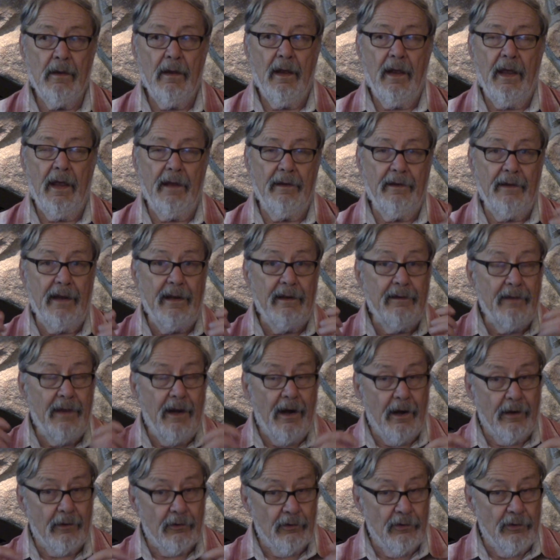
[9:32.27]
they
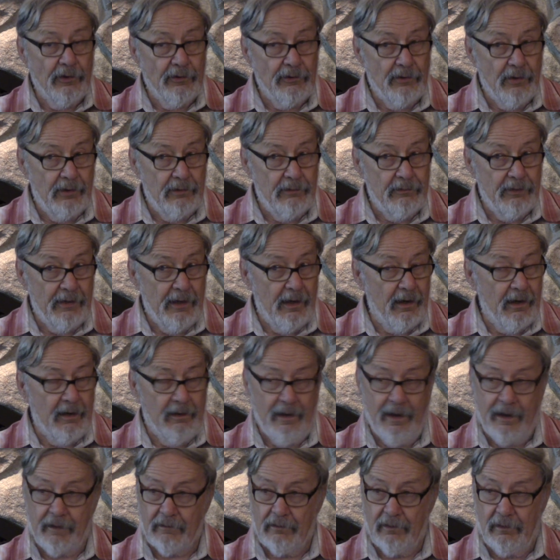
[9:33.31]
aren't
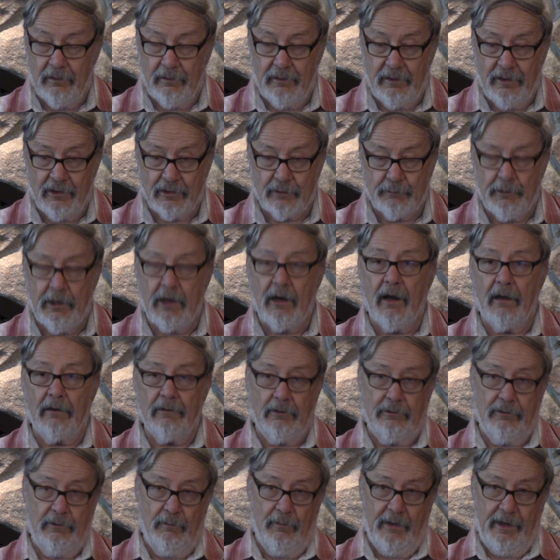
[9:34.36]
going to disappear. Although
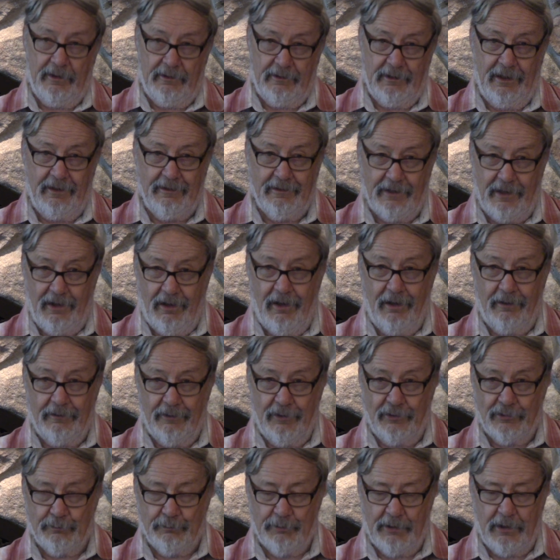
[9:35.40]
you might think they all
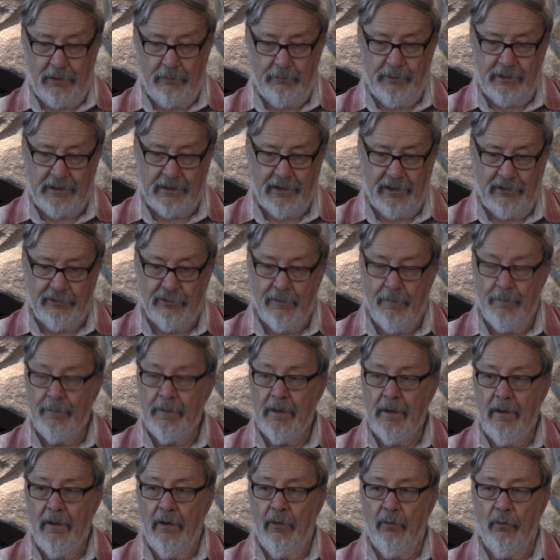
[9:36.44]
disappeared, because
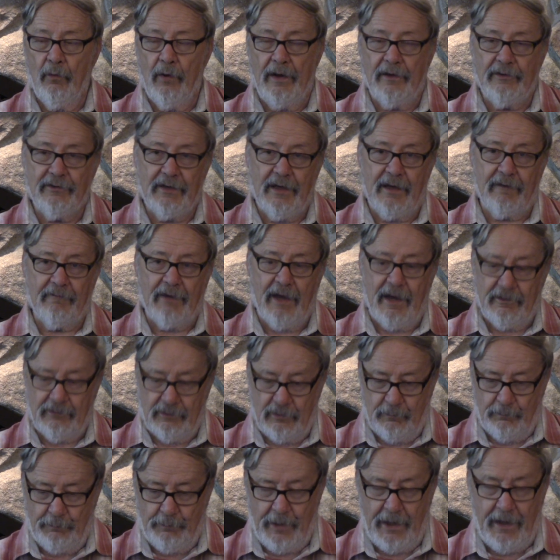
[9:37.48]
once they got
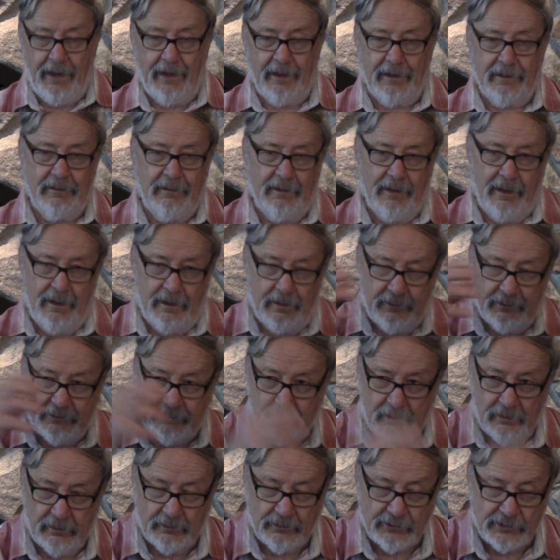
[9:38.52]
you pegged at a
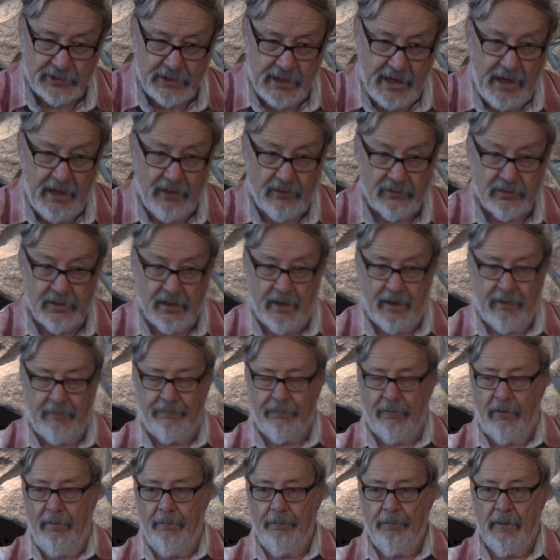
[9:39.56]
certain stand side.
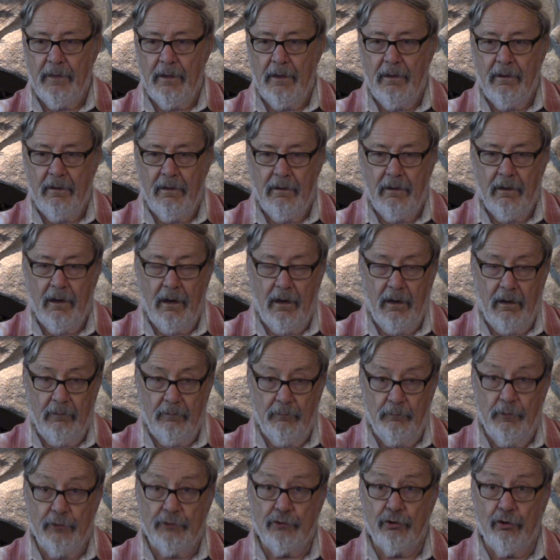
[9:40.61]

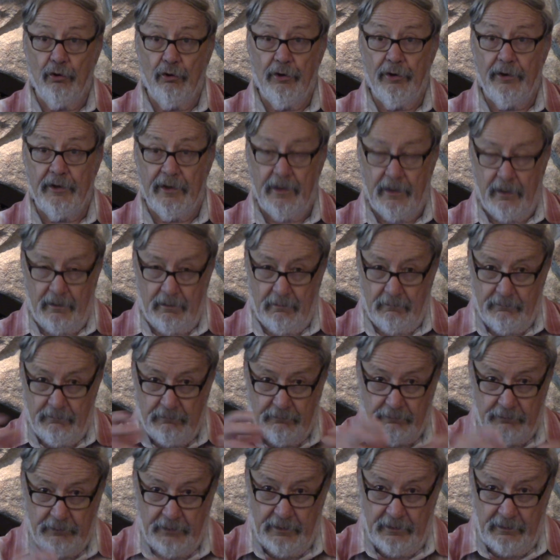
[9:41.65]
Mature deer,
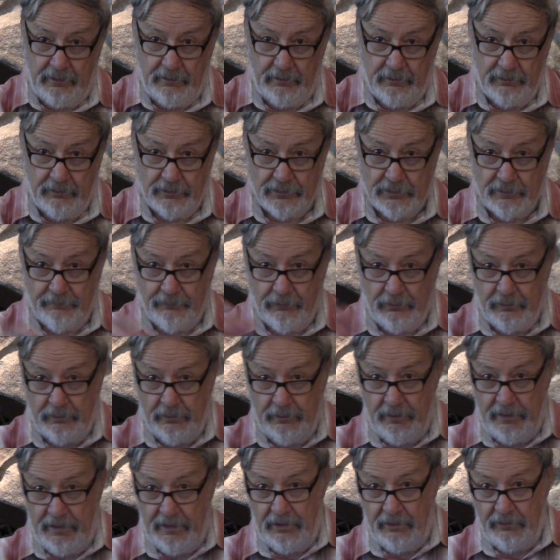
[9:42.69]
3 years of
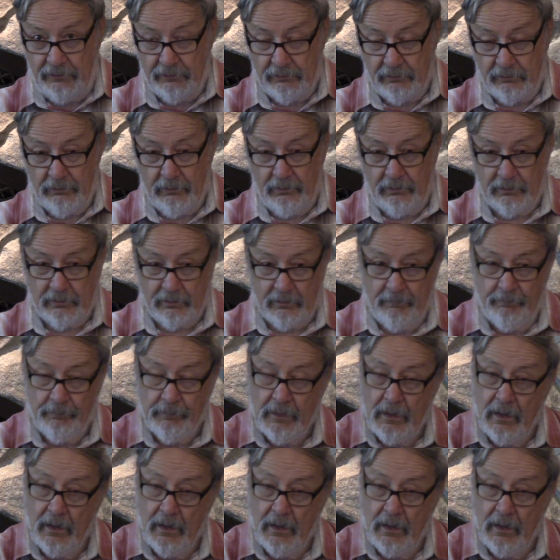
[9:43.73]
age or older,